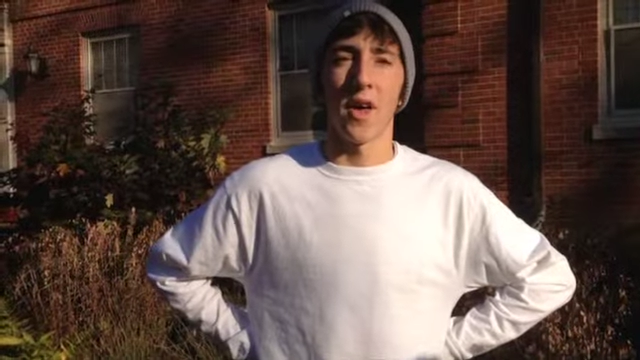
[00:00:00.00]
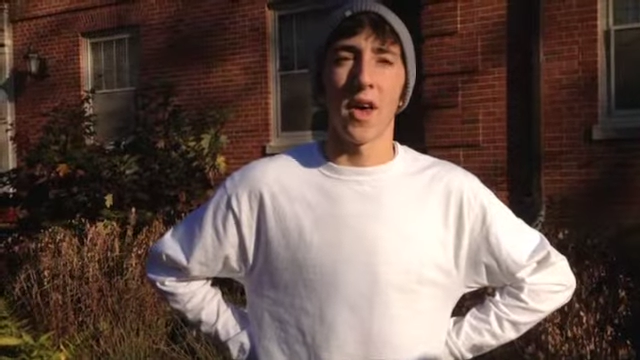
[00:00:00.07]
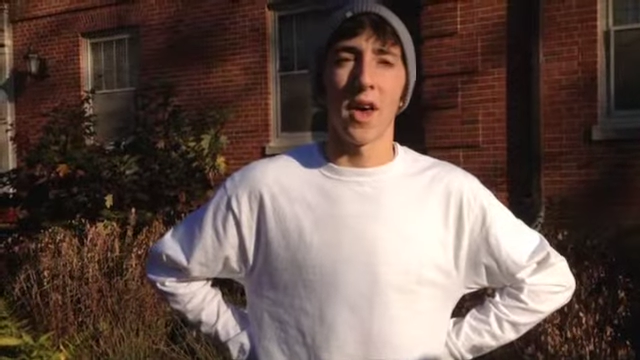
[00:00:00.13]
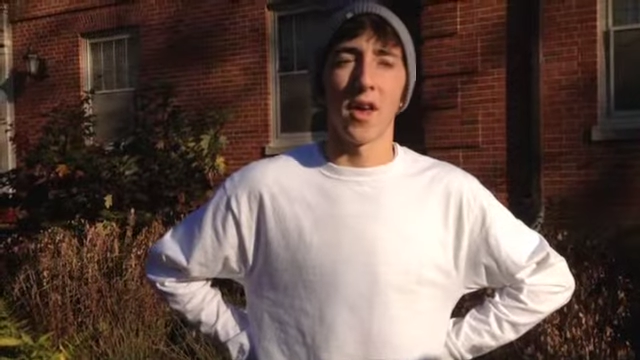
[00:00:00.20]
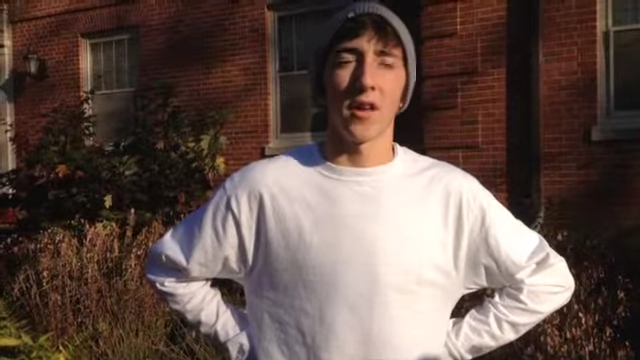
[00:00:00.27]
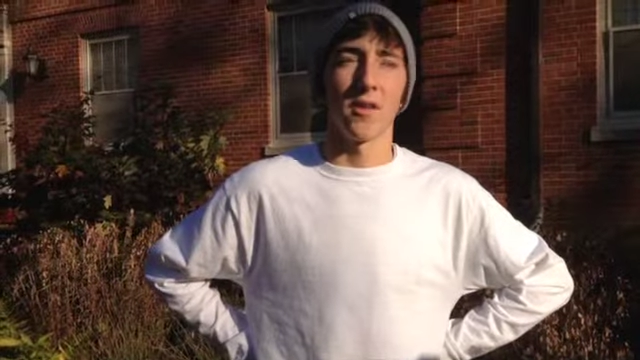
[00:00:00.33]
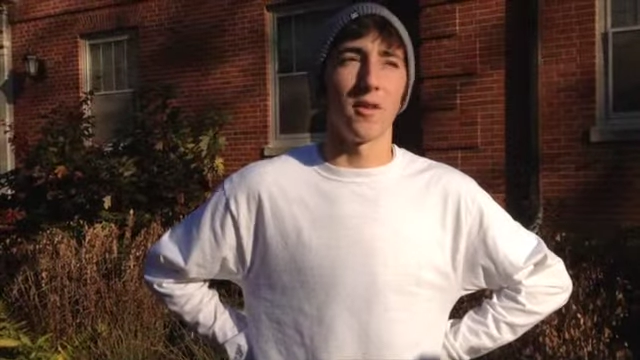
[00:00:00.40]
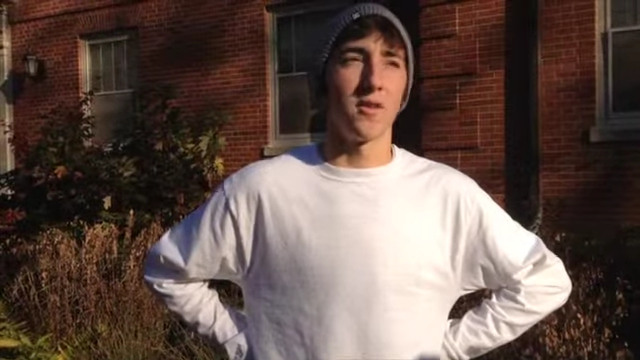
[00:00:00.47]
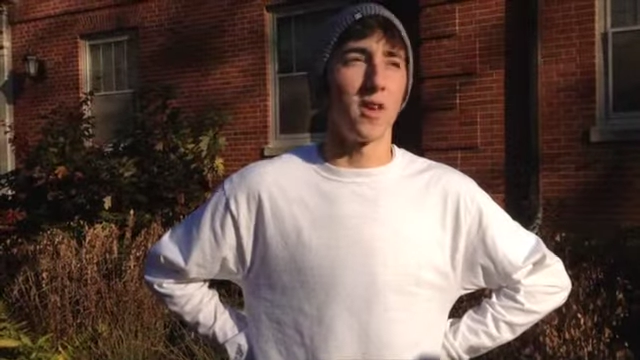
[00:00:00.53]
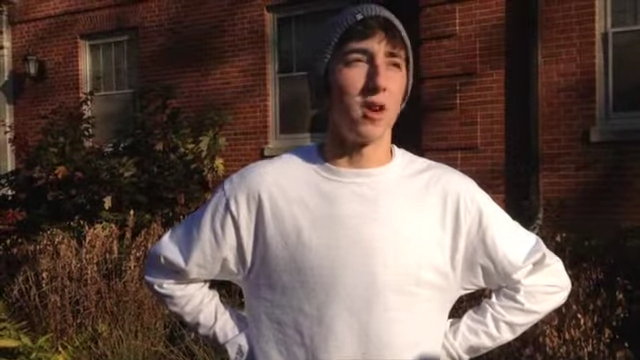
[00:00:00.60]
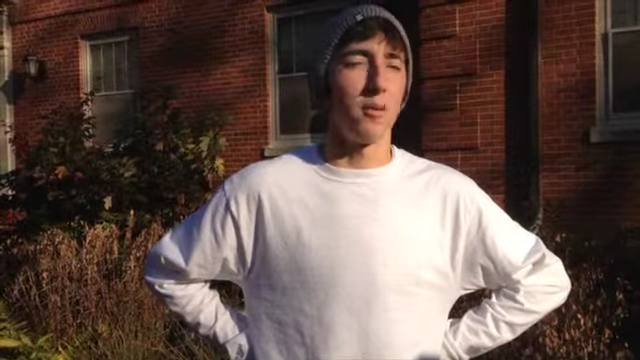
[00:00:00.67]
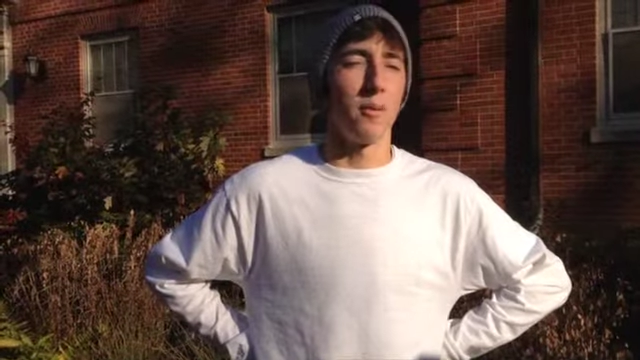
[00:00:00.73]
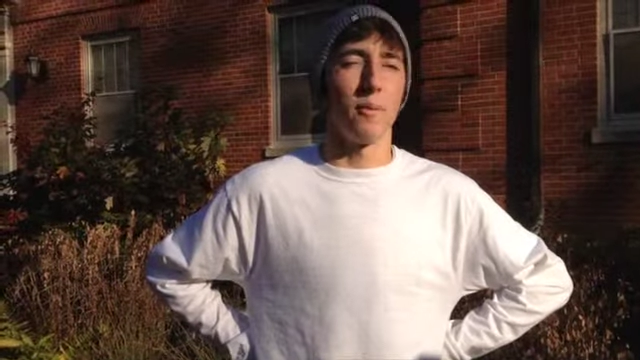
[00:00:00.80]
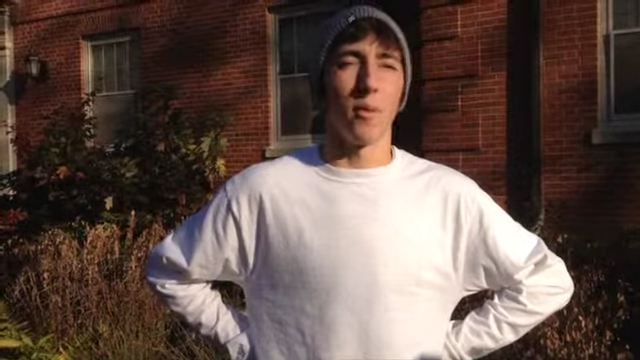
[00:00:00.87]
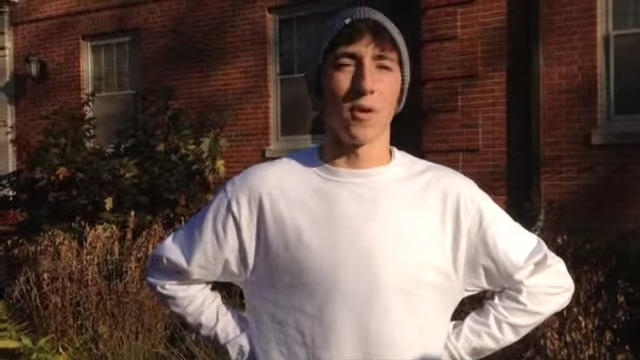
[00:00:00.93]
and using a
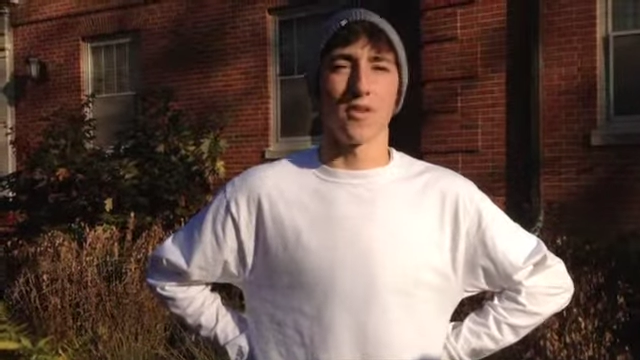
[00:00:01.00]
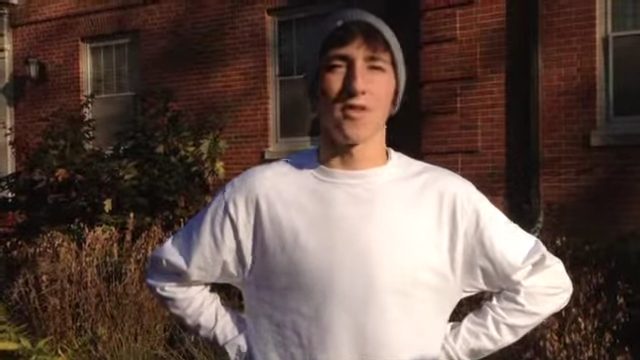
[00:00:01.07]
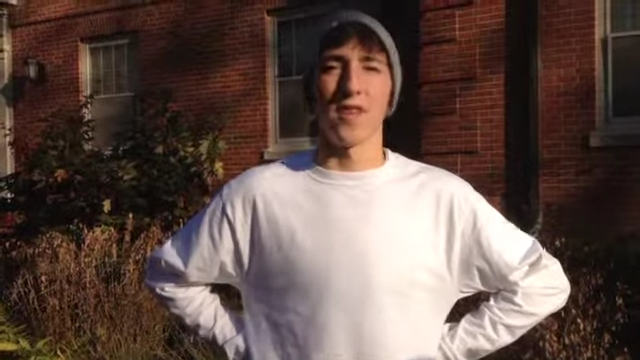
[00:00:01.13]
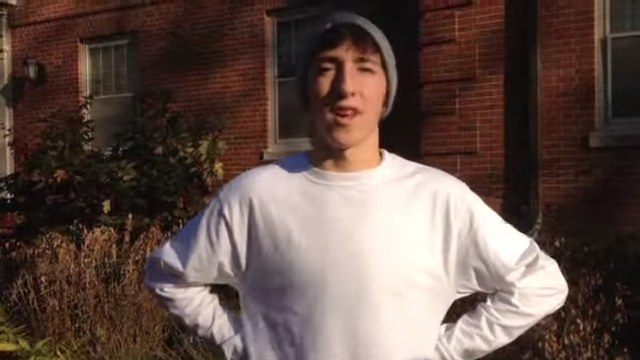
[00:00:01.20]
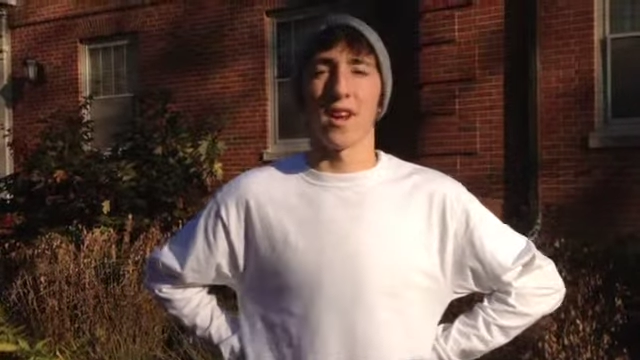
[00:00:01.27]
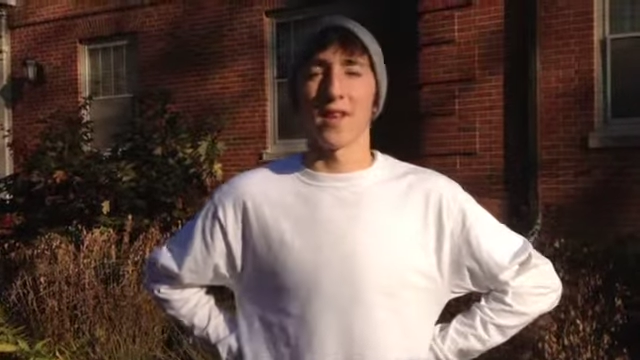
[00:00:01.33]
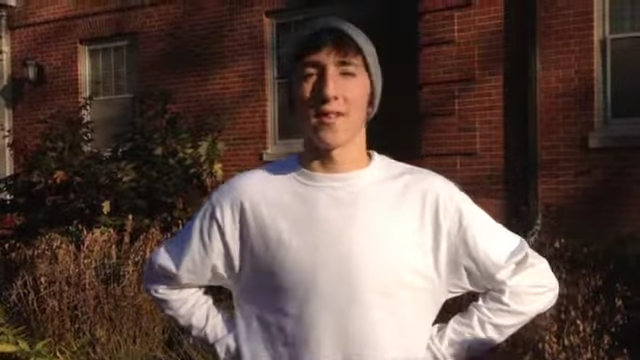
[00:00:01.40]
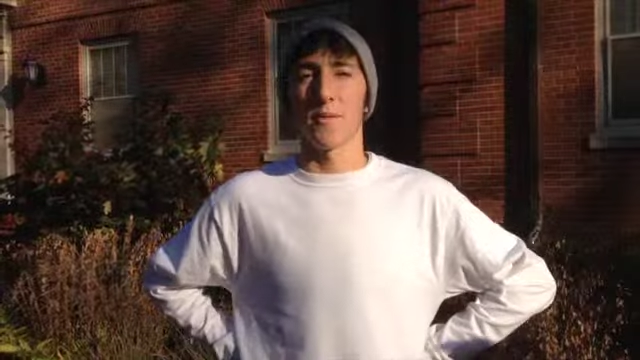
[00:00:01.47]
little bit more sealant